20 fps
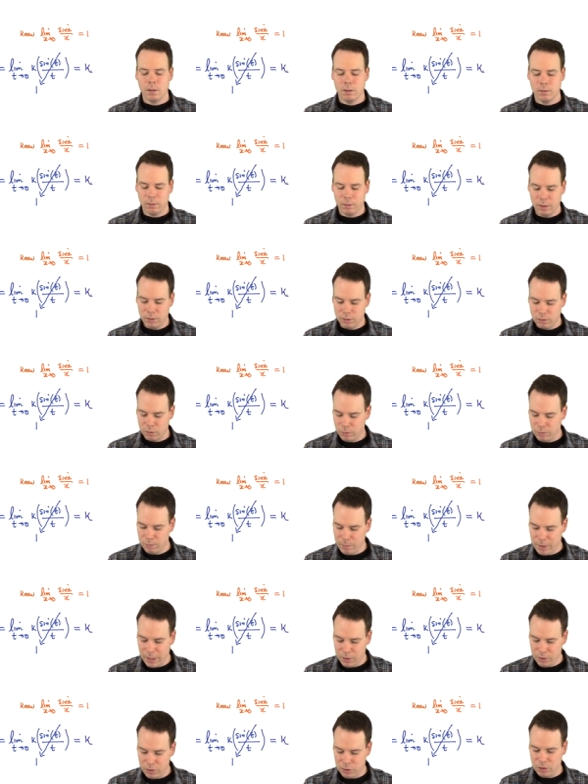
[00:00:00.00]
Okay, so we've
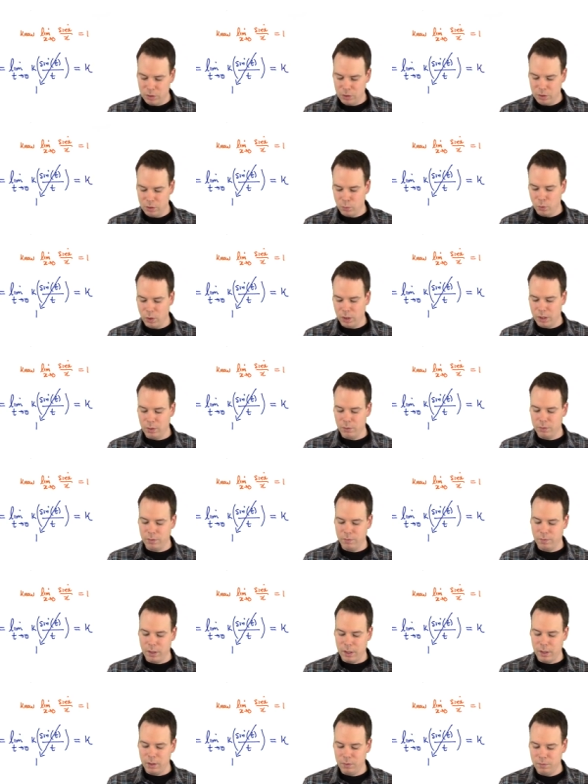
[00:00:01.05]
managed to work out the
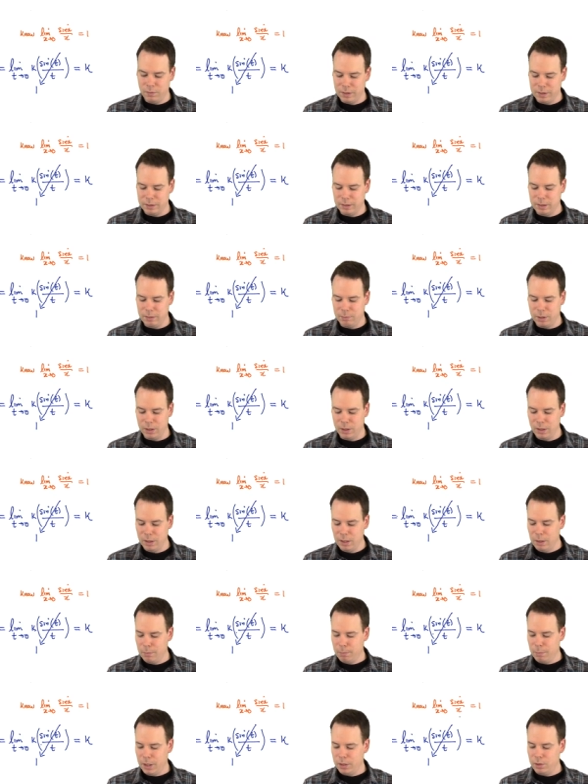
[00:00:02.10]
value of this limit
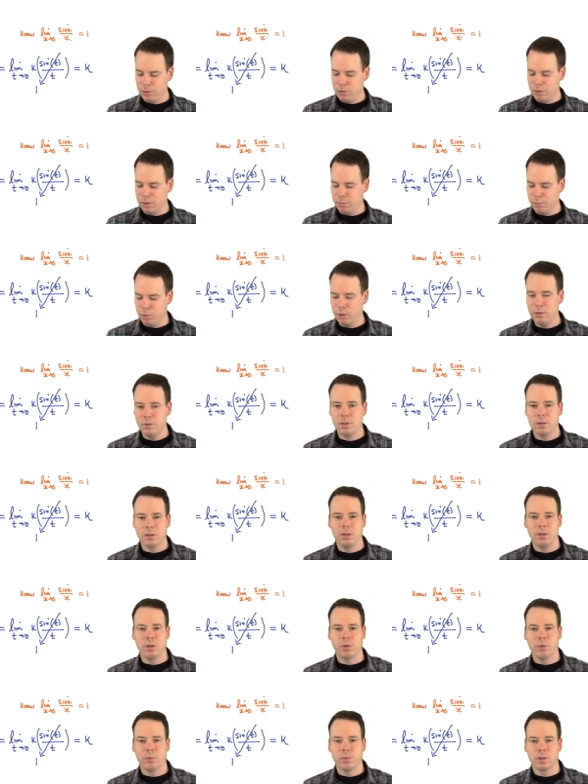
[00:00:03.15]
by using a previously
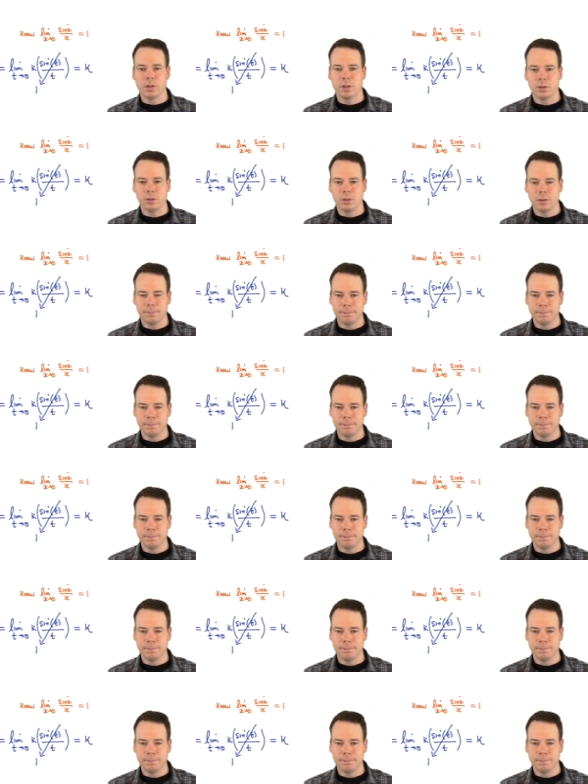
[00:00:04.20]
known result.